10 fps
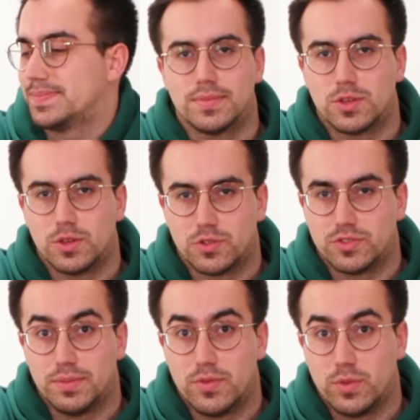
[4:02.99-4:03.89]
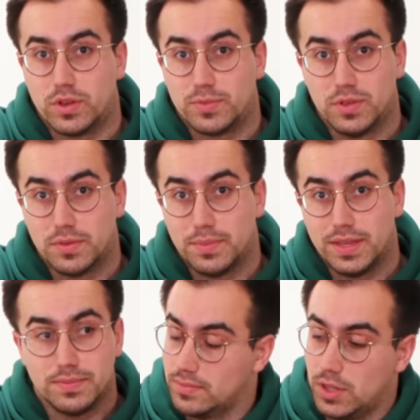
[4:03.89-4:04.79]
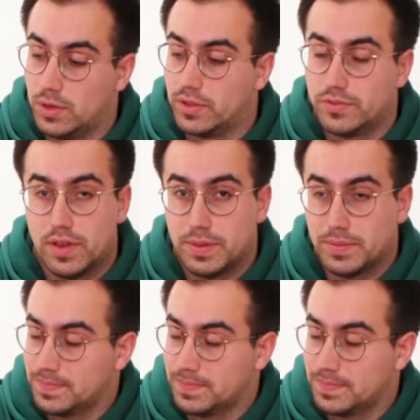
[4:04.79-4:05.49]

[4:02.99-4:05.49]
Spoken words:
SodaStream, if you want to sponsor me, you know where to find me.